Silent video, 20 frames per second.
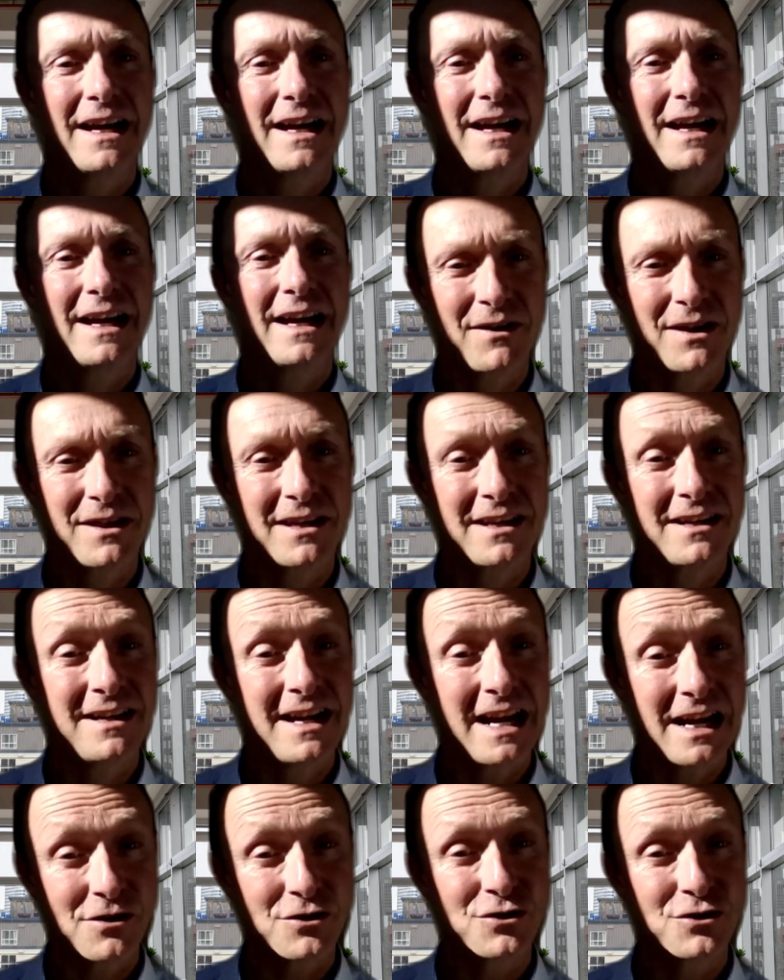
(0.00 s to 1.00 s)
However, the
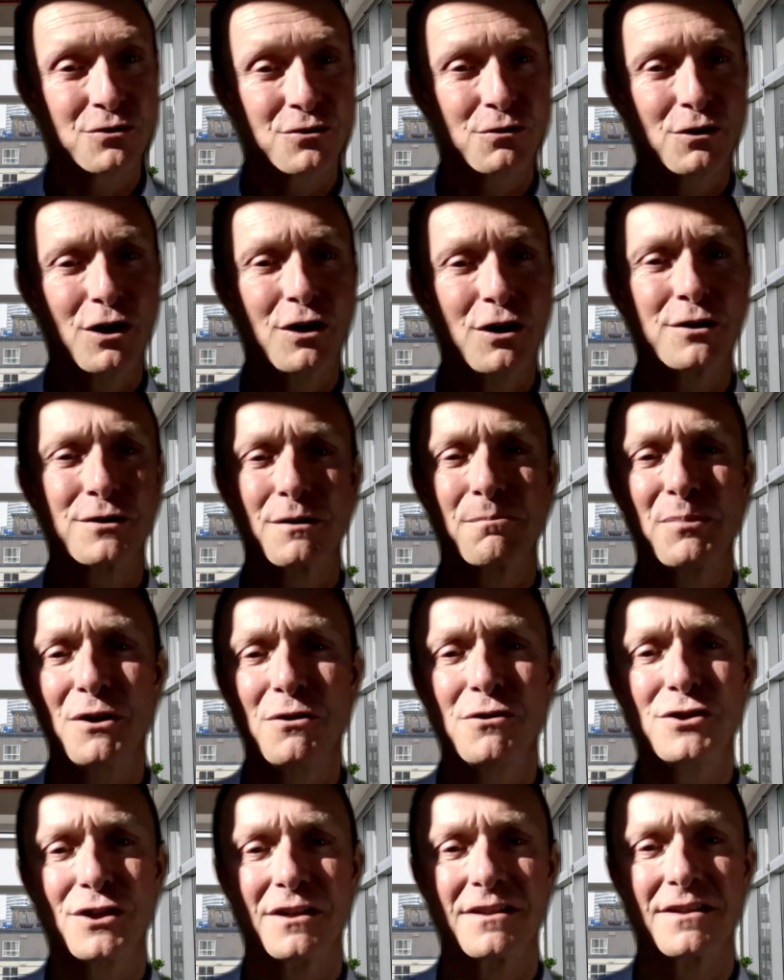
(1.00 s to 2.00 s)
national
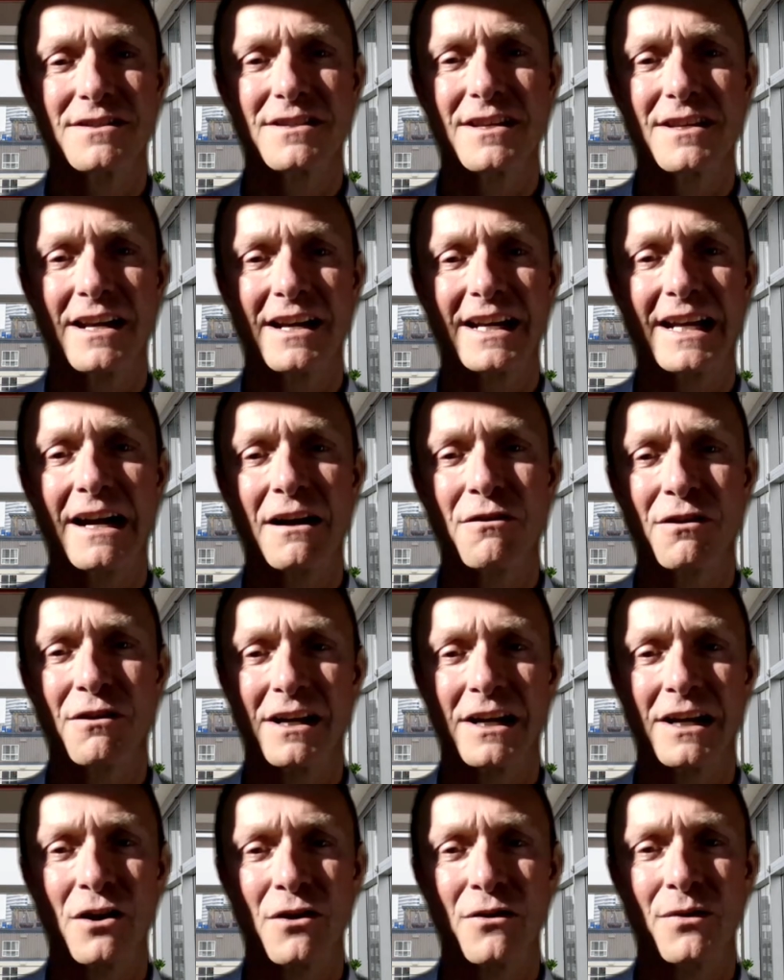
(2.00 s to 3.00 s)
contributions that are
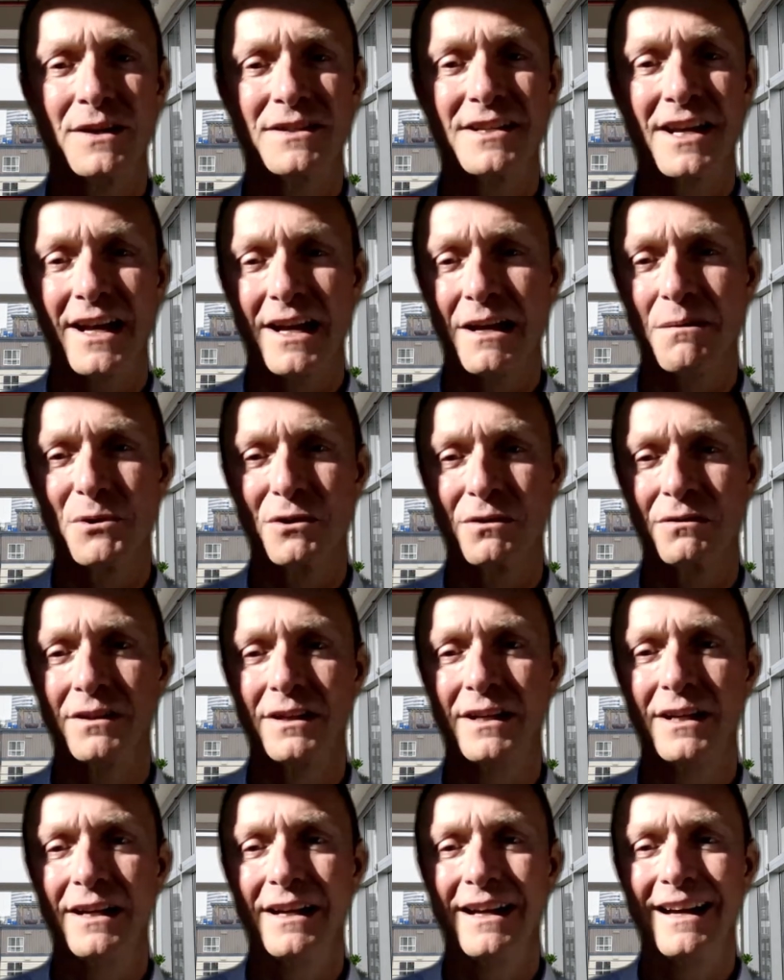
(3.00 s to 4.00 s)
currently on the
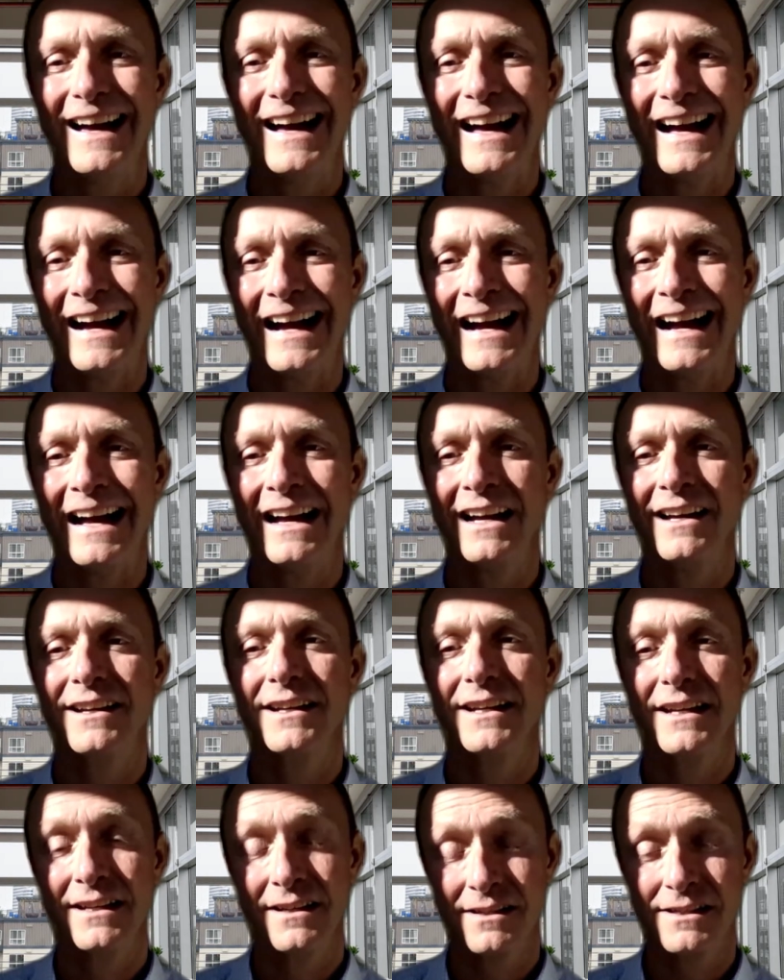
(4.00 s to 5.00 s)
table are
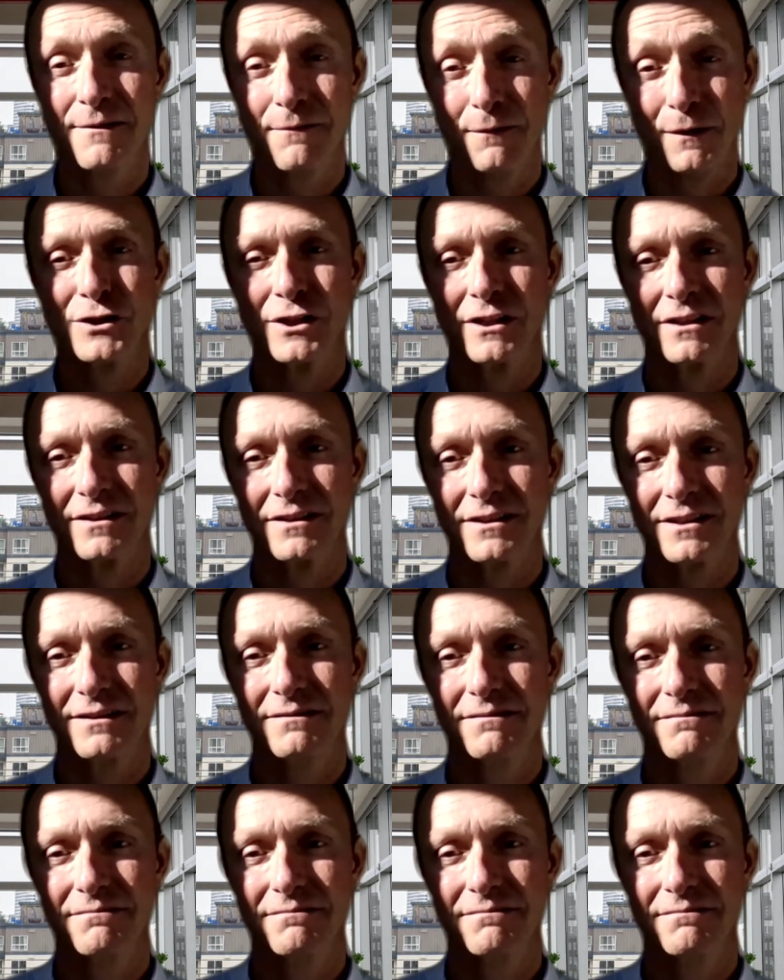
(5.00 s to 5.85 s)
insufficient